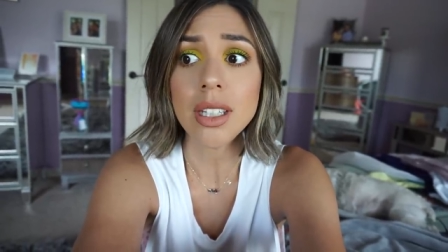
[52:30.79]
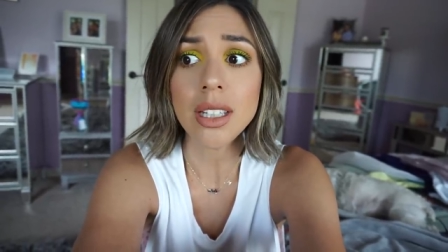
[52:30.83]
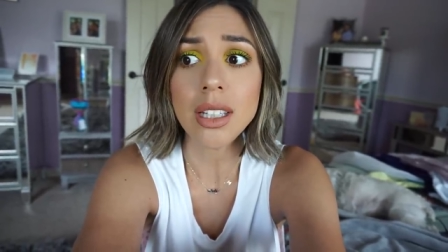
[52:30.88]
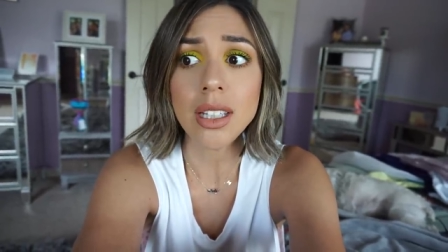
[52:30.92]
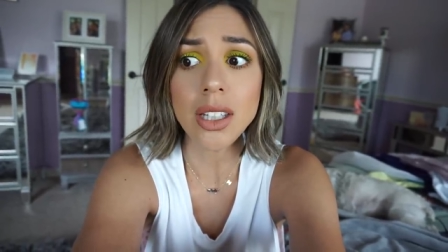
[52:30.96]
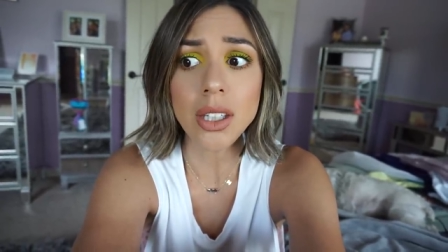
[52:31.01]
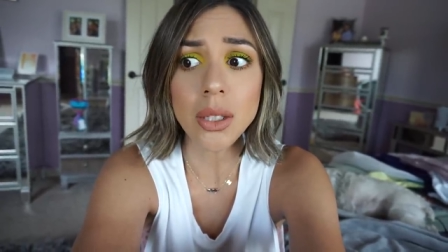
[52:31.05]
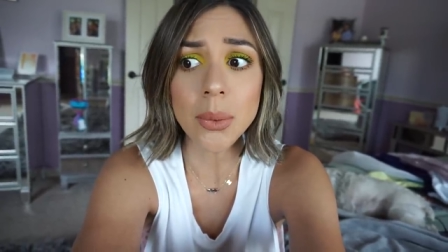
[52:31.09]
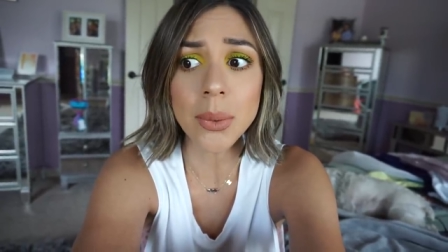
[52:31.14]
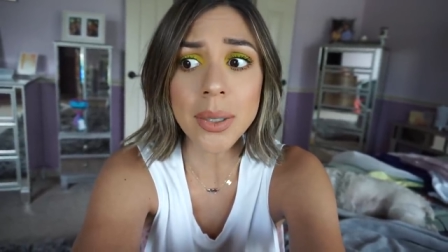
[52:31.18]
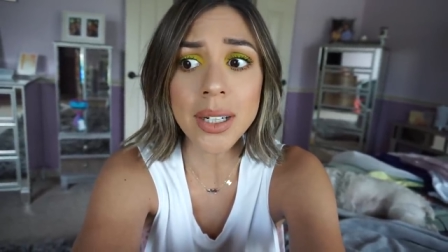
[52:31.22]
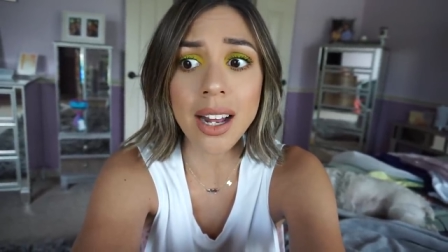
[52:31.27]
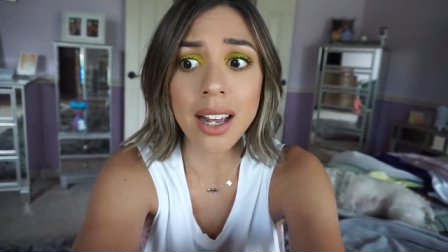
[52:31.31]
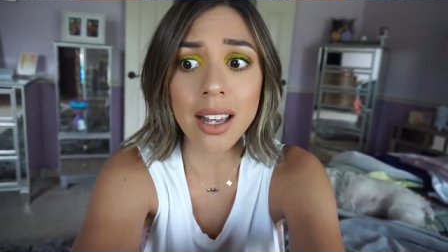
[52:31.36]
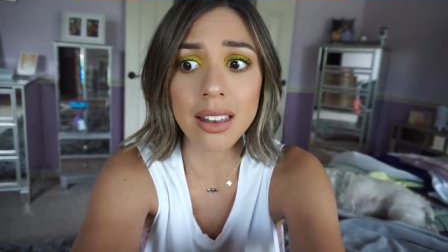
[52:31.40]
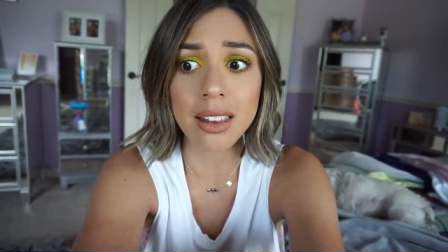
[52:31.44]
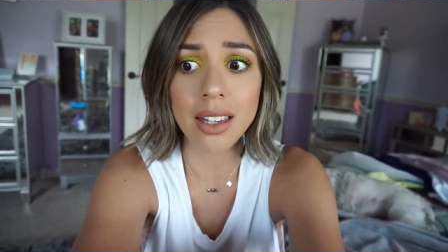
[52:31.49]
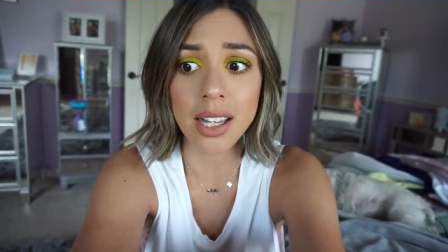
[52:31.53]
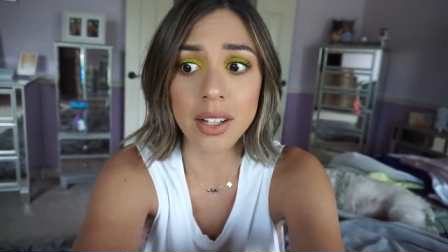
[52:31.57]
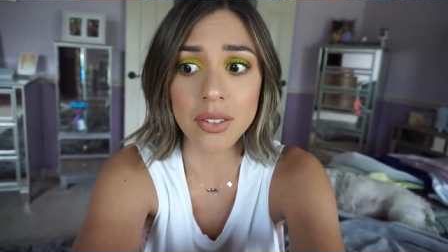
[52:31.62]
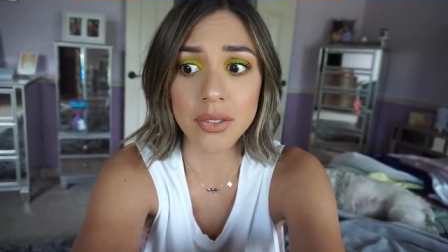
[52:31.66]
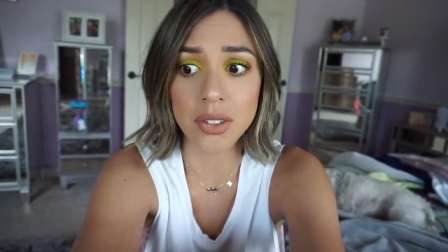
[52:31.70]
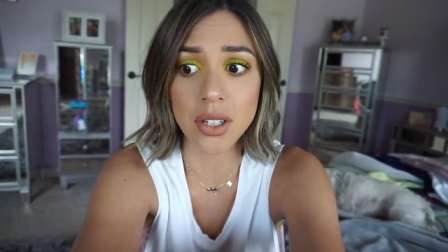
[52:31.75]
You and I
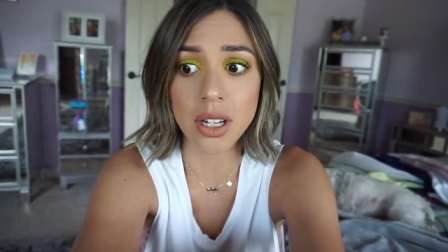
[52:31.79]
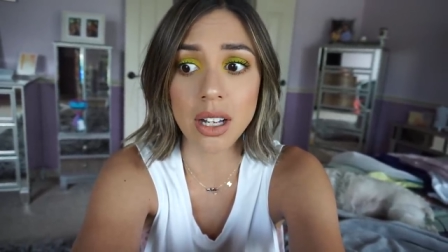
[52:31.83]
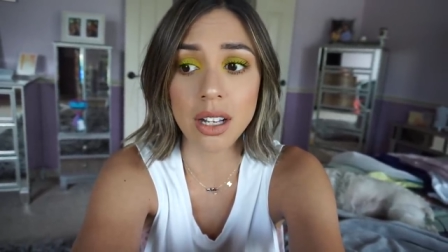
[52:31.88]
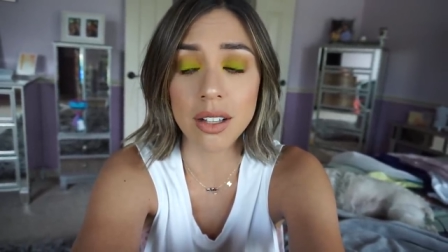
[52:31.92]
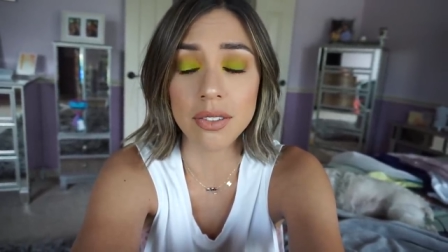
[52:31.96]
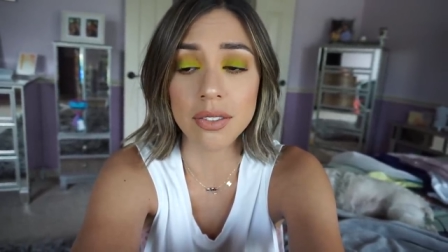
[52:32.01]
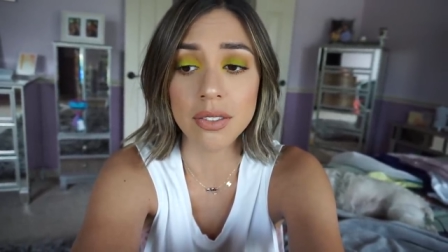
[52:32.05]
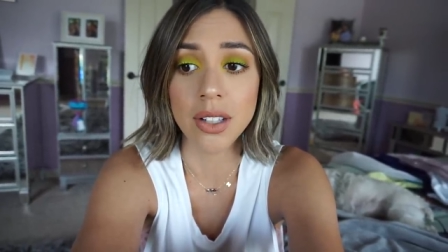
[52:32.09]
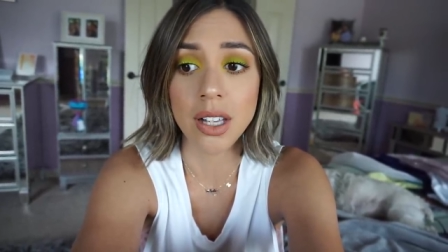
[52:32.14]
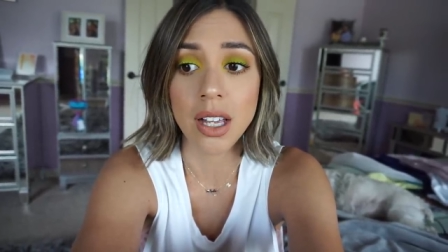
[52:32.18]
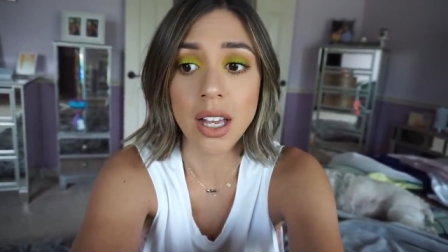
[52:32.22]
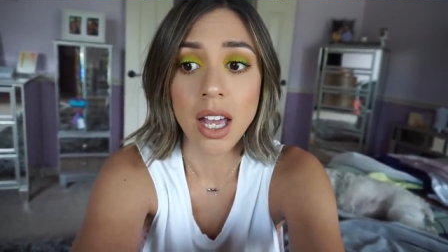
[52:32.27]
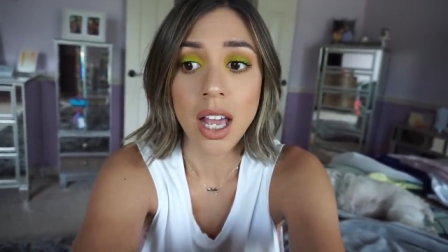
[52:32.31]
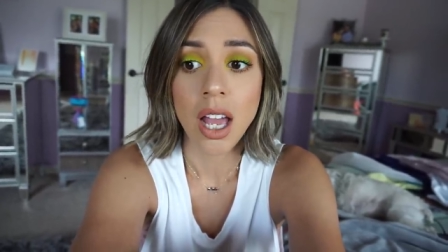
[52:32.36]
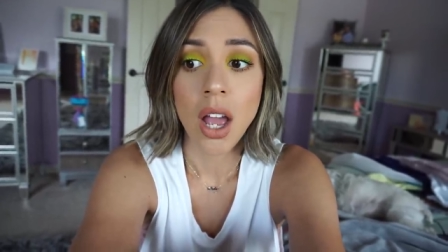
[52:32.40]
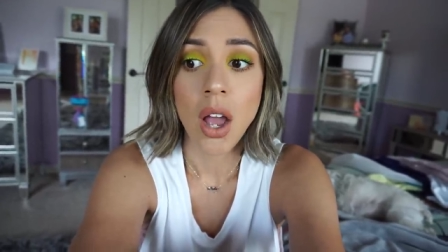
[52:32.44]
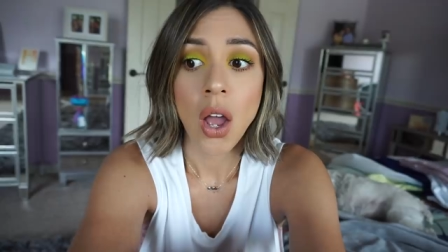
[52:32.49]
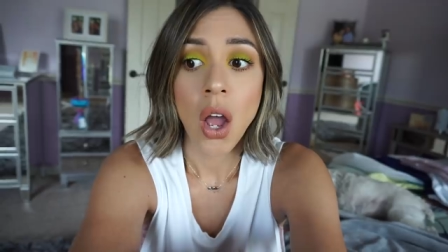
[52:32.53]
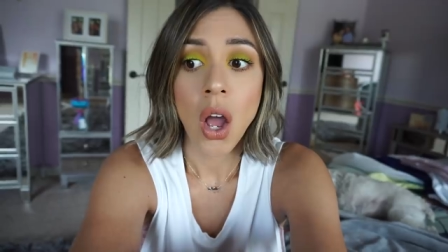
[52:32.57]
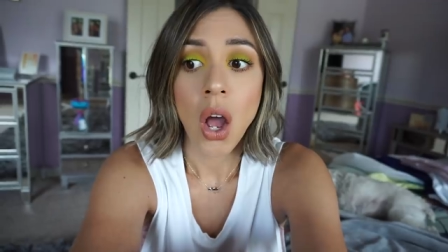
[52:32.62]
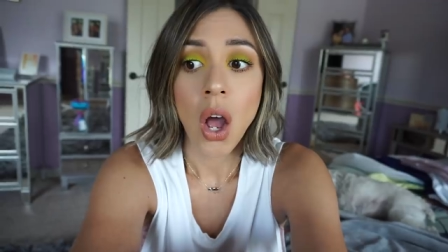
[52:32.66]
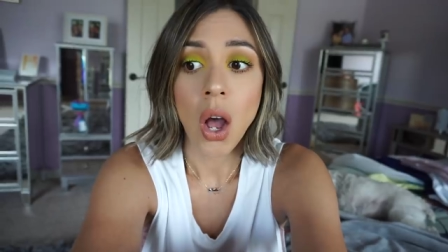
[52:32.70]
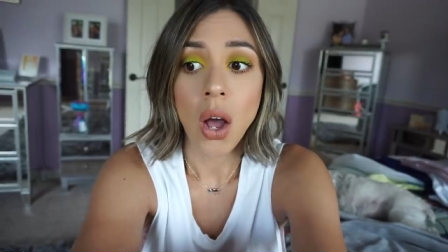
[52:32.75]
left off
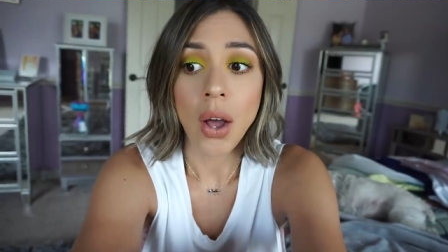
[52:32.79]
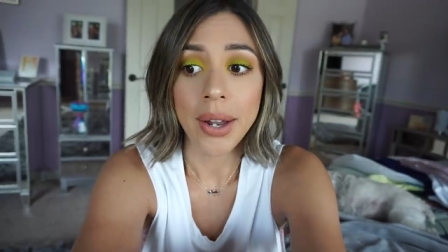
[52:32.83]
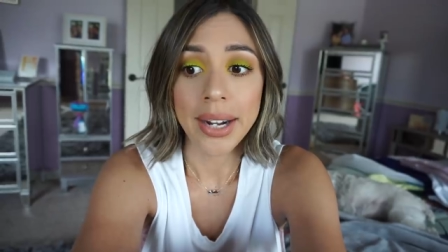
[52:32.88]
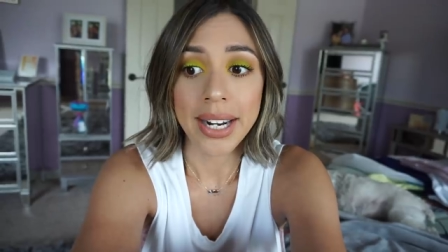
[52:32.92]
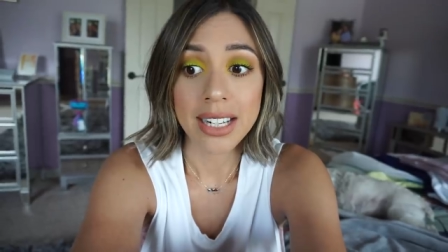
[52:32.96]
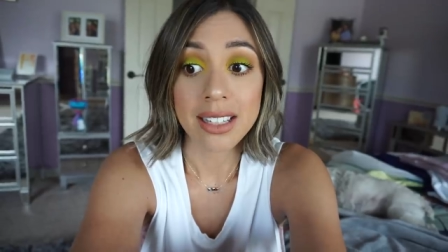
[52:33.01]
on